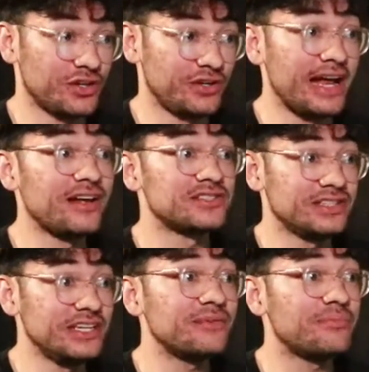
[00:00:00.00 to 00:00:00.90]
turned down
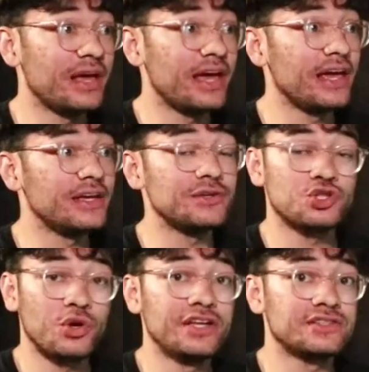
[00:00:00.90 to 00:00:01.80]
Sadiq Bey
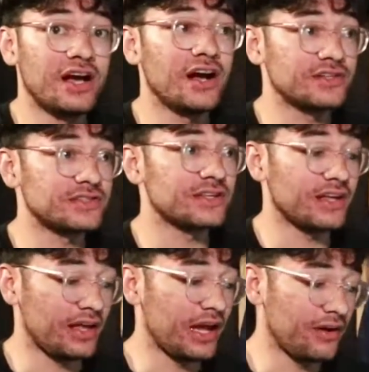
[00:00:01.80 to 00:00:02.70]
trade talks.
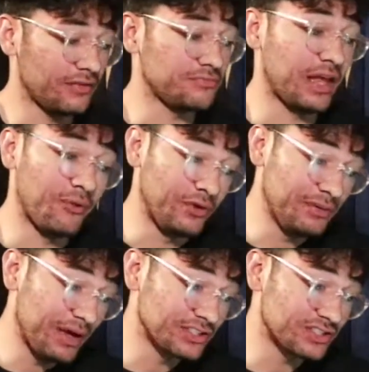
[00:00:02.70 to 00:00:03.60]
And
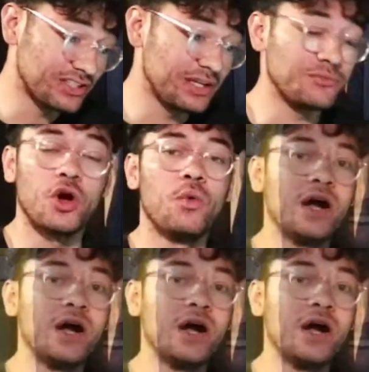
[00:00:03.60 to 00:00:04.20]
we mentioned him. Go